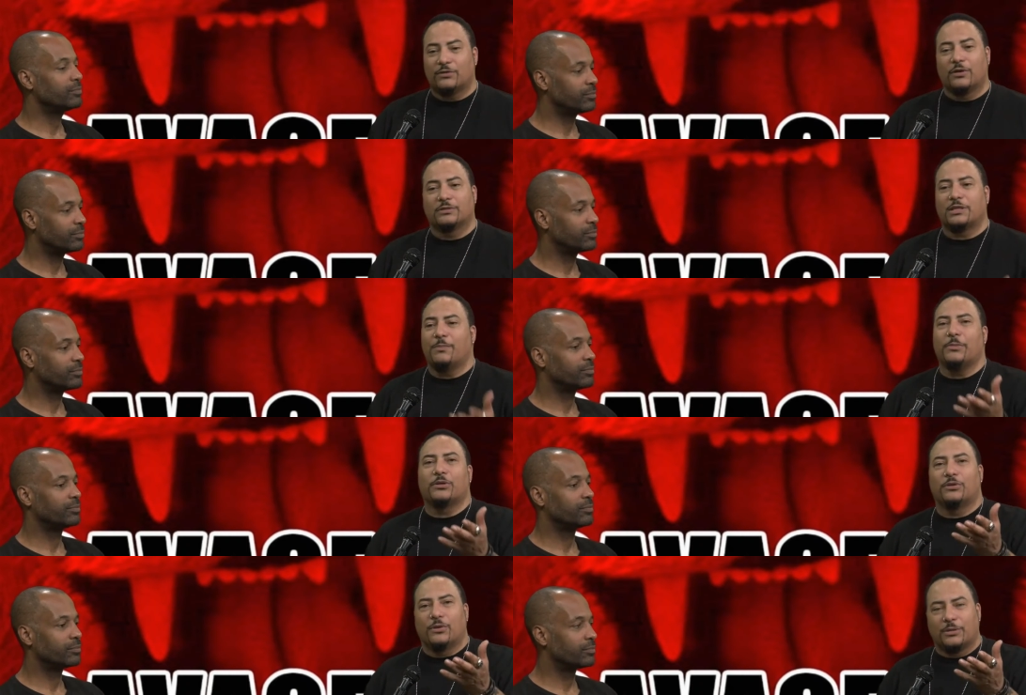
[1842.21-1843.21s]
Speaker 1: know. Some people
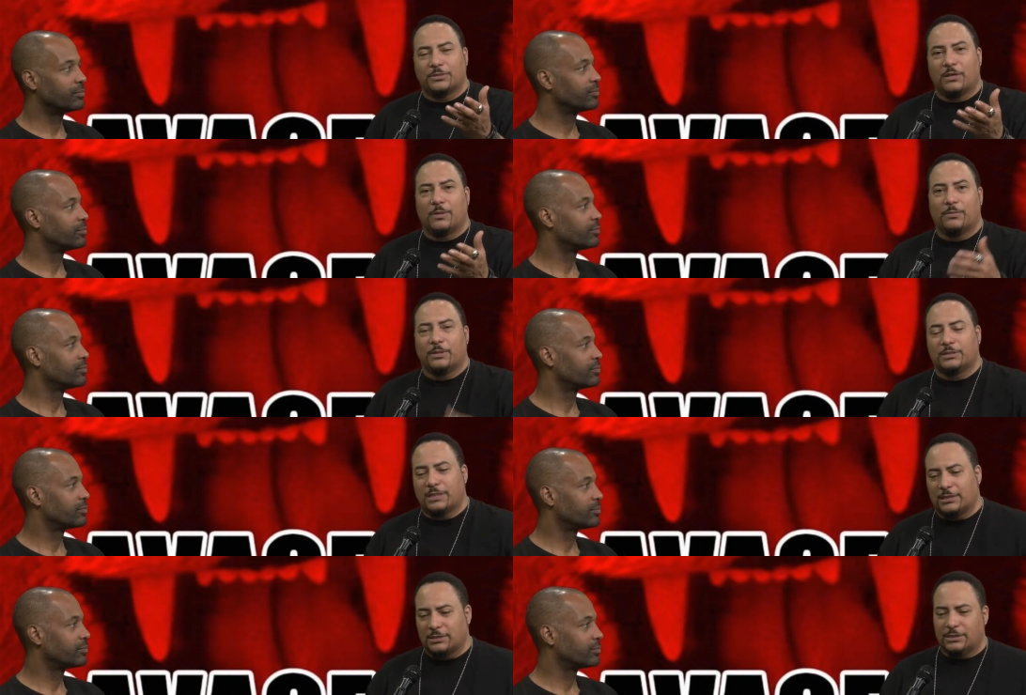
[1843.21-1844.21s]
don't know what I'm talking about, but it's
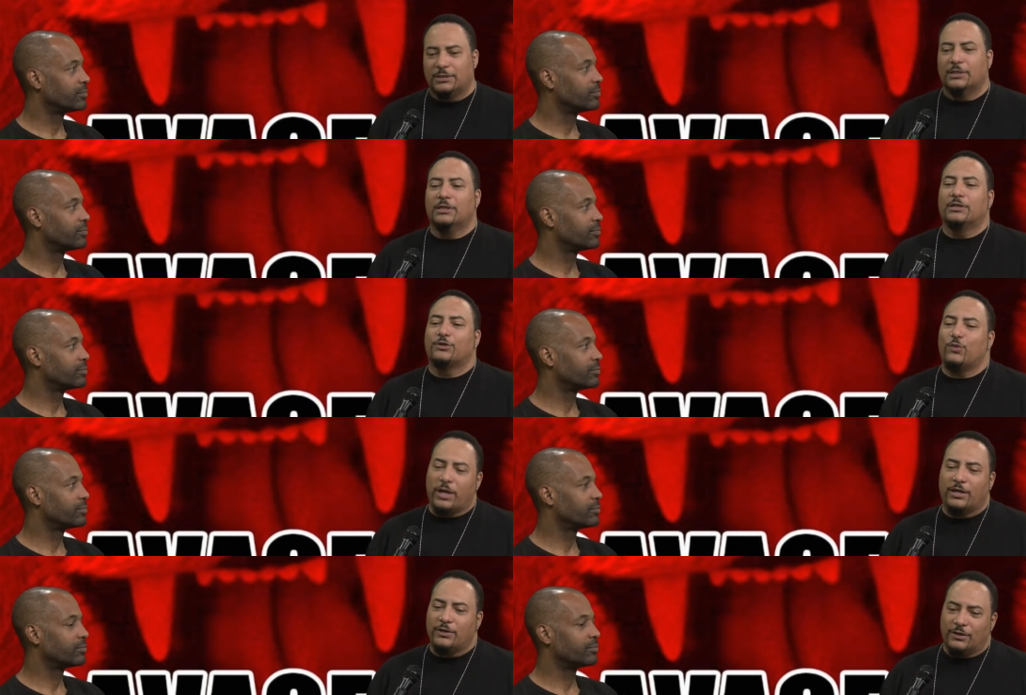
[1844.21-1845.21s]
actually
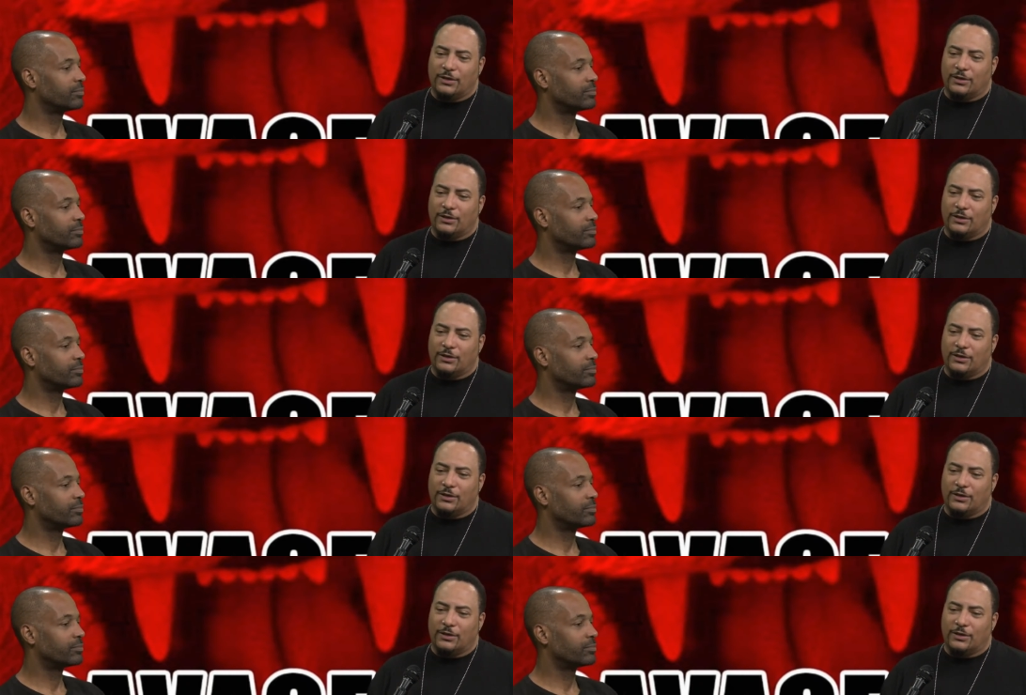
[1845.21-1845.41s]
Dwayne